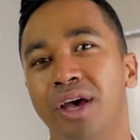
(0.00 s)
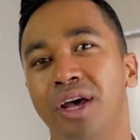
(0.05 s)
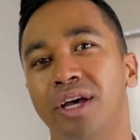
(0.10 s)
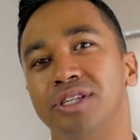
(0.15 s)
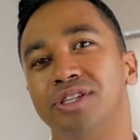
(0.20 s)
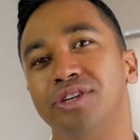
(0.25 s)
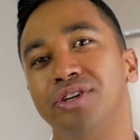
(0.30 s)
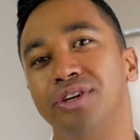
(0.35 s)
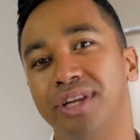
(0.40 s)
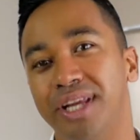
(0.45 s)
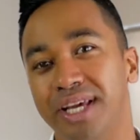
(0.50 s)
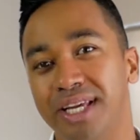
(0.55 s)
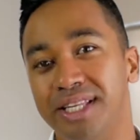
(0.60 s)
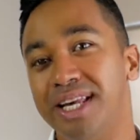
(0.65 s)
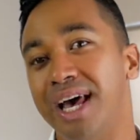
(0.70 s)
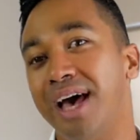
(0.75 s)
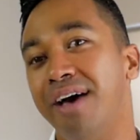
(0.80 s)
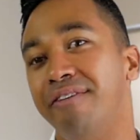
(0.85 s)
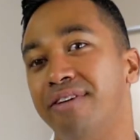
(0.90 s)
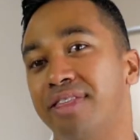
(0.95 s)
So you need to
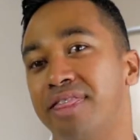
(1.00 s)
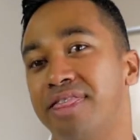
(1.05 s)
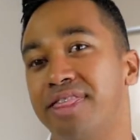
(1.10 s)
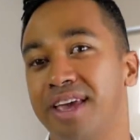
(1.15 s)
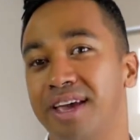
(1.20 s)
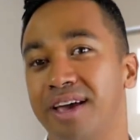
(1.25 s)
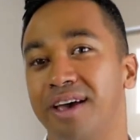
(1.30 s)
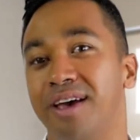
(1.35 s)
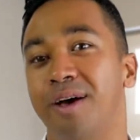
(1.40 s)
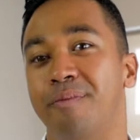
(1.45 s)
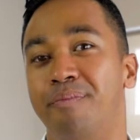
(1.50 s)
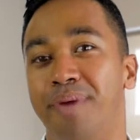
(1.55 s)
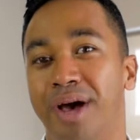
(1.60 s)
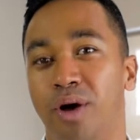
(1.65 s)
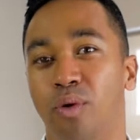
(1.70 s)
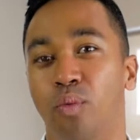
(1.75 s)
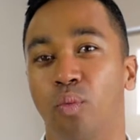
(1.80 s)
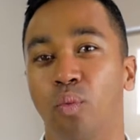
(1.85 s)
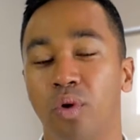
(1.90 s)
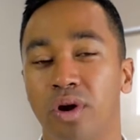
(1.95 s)
have a think
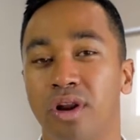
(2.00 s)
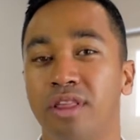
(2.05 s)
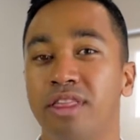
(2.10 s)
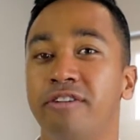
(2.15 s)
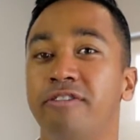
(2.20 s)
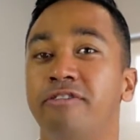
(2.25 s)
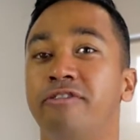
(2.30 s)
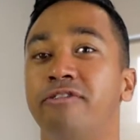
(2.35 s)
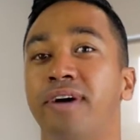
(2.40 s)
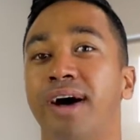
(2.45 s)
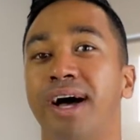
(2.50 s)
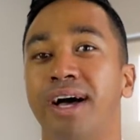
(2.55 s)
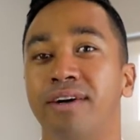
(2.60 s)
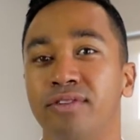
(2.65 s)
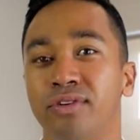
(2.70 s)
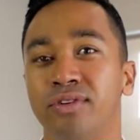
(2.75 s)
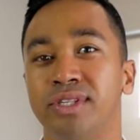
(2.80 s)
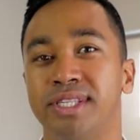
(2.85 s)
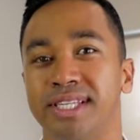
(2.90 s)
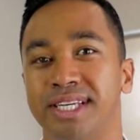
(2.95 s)
about what are the 5
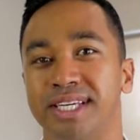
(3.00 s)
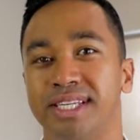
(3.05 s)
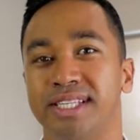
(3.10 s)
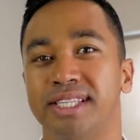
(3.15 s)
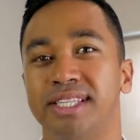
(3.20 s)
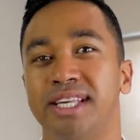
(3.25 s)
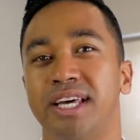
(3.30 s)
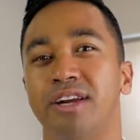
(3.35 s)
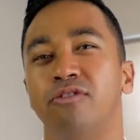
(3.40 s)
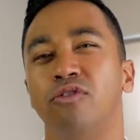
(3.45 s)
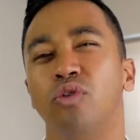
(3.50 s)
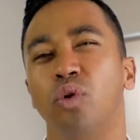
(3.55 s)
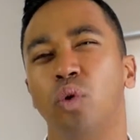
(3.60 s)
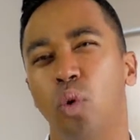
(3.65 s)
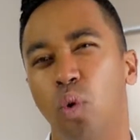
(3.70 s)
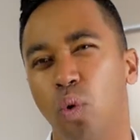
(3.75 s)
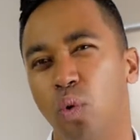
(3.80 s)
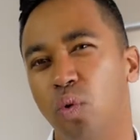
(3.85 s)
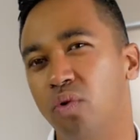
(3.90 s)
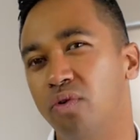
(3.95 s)
or 6 set of
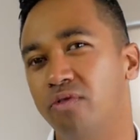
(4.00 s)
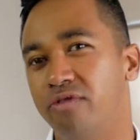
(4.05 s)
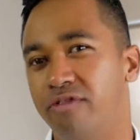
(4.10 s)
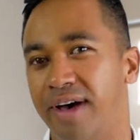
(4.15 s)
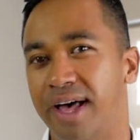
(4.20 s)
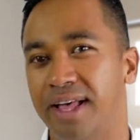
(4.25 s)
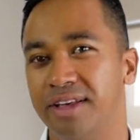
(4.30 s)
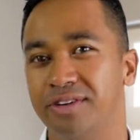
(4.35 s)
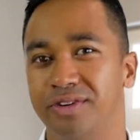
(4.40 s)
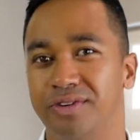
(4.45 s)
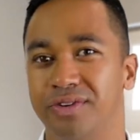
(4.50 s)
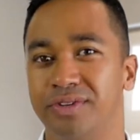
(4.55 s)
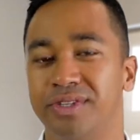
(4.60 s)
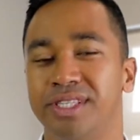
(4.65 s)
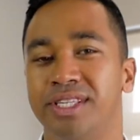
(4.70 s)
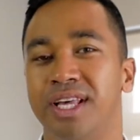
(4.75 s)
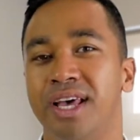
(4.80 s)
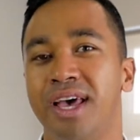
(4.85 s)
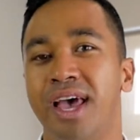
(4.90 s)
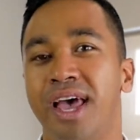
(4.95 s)
core
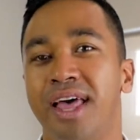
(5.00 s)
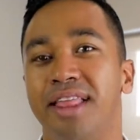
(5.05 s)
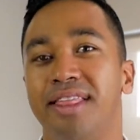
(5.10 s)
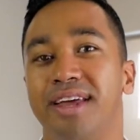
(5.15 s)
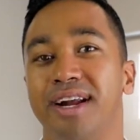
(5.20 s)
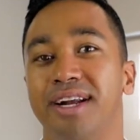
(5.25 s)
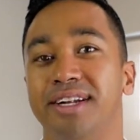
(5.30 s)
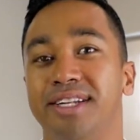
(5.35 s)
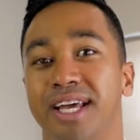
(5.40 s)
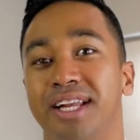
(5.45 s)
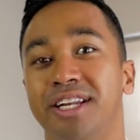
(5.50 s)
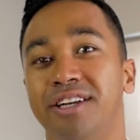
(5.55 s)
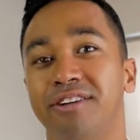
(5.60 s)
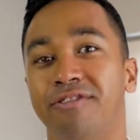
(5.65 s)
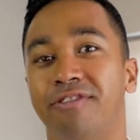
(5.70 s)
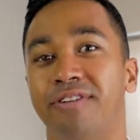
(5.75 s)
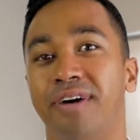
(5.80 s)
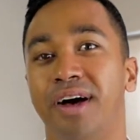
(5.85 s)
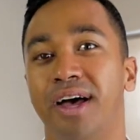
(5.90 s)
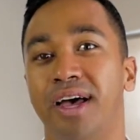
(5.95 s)
values that
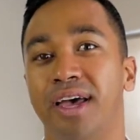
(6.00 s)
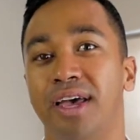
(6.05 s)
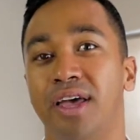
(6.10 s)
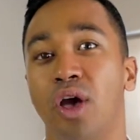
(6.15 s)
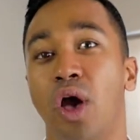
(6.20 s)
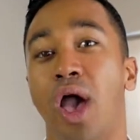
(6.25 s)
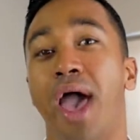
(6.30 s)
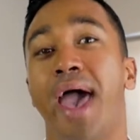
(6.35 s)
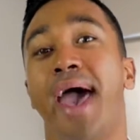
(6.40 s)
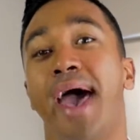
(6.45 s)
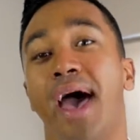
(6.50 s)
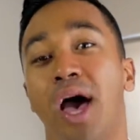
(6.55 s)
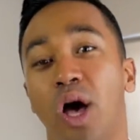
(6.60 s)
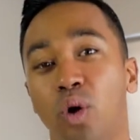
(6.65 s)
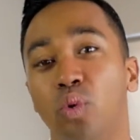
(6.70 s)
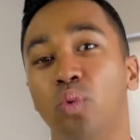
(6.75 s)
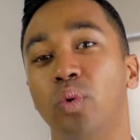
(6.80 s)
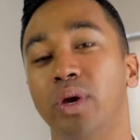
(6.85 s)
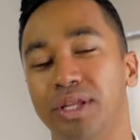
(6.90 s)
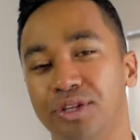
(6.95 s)
identify how
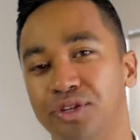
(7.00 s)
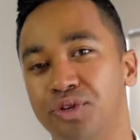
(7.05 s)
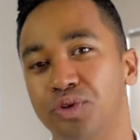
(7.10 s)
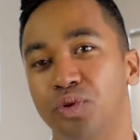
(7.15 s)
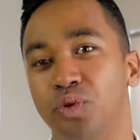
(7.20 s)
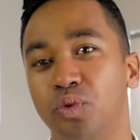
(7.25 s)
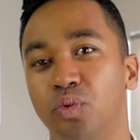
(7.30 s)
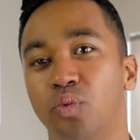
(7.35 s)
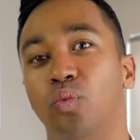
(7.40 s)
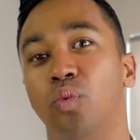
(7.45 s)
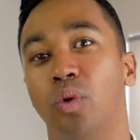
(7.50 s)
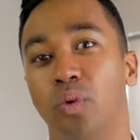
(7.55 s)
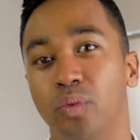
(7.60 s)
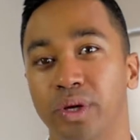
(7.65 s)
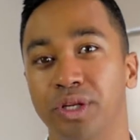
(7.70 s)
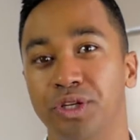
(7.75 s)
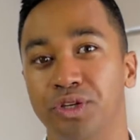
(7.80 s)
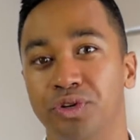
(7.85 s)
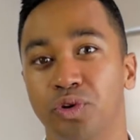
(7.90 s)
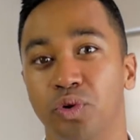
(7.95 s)
we do what
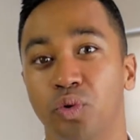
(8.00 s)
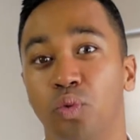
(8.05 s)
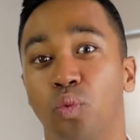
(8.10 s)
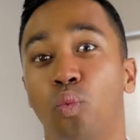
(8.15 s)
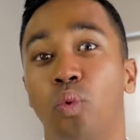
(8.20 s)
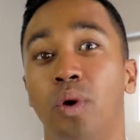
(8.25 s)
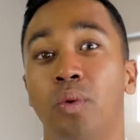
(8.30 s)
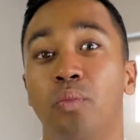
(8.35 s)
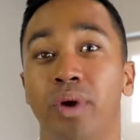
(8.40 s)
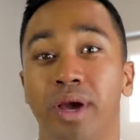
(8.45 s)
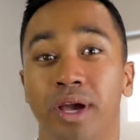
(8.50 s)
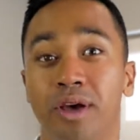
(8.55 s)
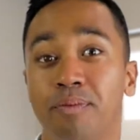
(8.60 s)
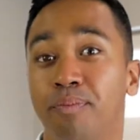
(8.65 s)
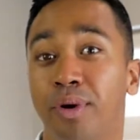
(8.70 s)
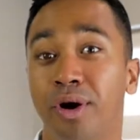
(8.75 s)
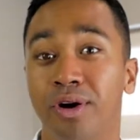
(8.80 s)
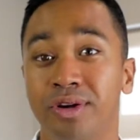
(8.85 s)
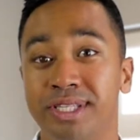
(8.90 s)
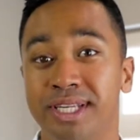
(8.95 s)
we do when we're
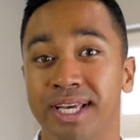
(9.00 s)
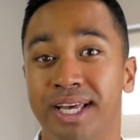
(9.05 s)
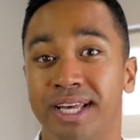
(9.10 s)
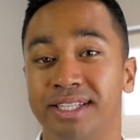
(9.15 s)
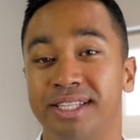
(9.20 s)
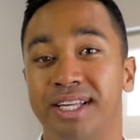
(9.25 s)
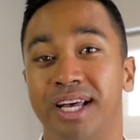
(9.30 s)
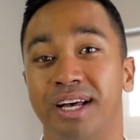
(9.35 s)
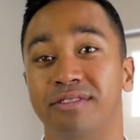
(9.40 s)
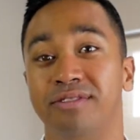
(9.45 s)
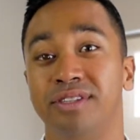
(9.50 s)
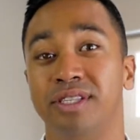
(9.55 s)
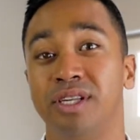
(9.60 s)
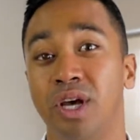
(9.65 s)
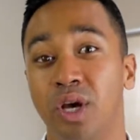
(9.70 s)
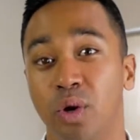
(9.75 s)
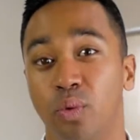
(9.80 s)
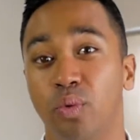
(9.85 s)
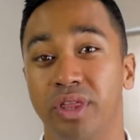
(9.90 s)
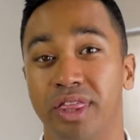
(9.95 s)
composing ourselves
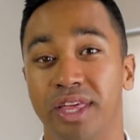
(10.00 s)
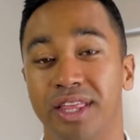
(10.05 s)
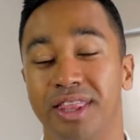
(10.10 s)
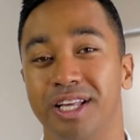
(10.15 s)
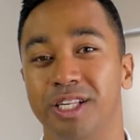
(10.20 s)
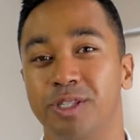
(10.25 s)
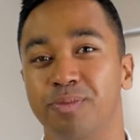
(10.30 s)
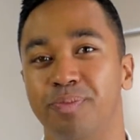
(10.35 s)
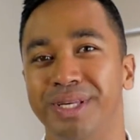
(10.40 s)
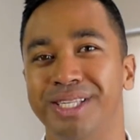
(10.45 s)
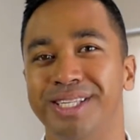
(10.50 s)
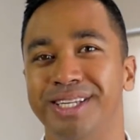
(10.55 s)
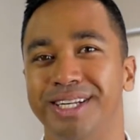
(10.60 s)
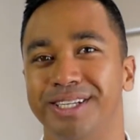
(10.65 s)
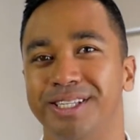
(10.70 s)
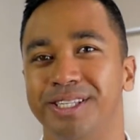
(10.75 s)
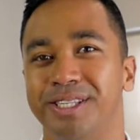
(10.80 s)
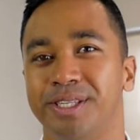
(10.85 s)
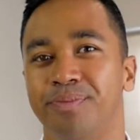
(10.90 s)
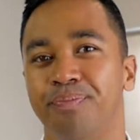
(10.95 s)
within this
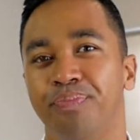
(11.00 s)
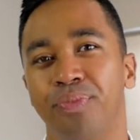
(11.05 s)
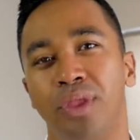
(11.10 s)
business.